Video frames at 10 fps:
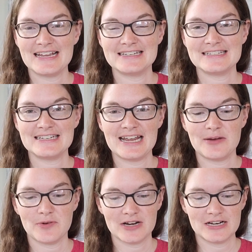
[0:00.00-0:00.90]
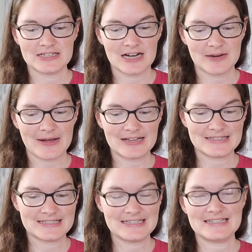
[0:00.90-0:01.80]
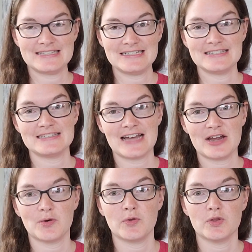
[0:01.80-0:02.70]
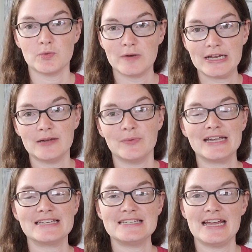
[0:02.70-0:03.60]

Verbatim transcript: and today we're going to talk about CC Cycle 3 Week